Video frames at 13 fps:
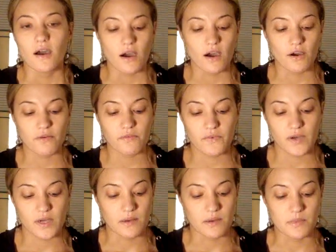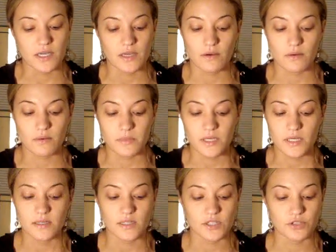of him,
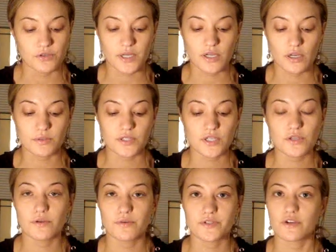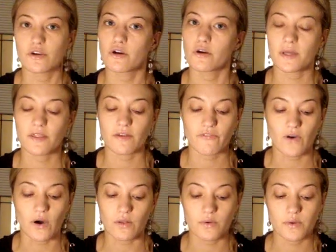you can go to YouTube, and the
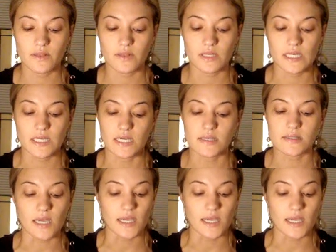following link is